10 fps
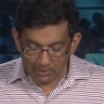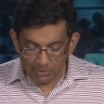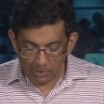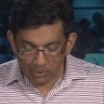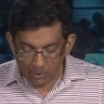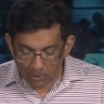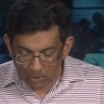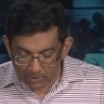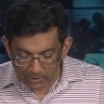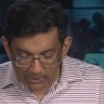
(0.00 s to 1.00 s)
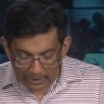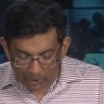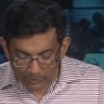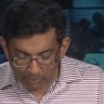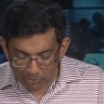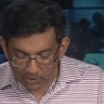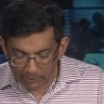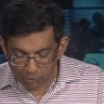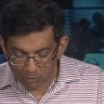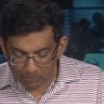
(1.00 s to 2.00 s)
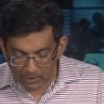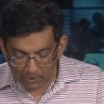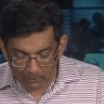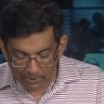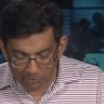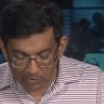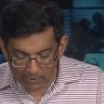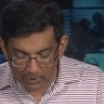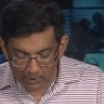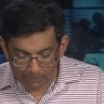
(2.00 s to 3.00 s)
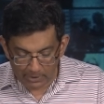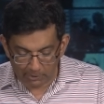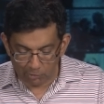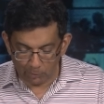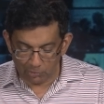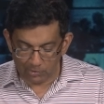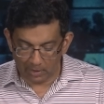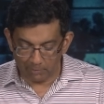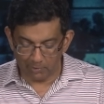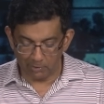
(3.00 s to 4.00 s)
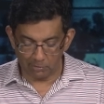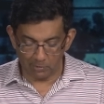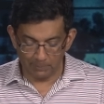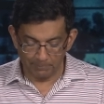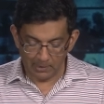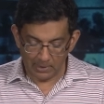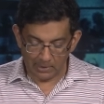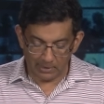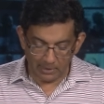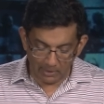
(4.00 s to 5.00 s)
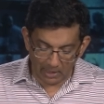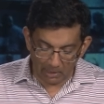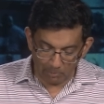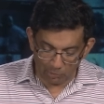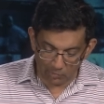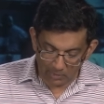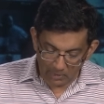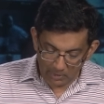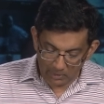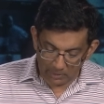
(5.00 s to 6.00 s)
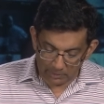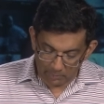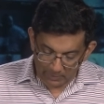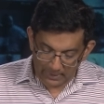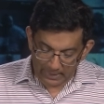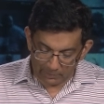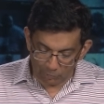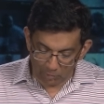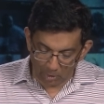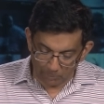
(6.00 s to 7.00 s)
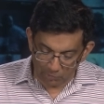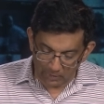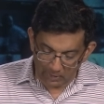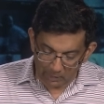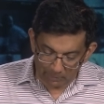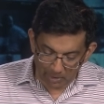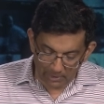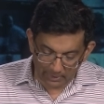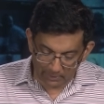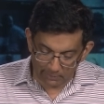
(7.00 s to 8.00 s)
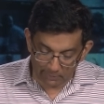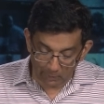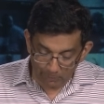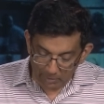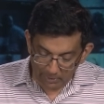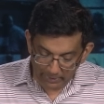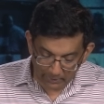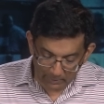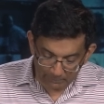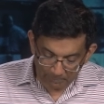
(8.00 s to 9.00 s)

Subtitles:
did not allow themselves to be arrested. They committed suicide first. And then he names three guys, Tomsky, Gamarnik, and Skipernik.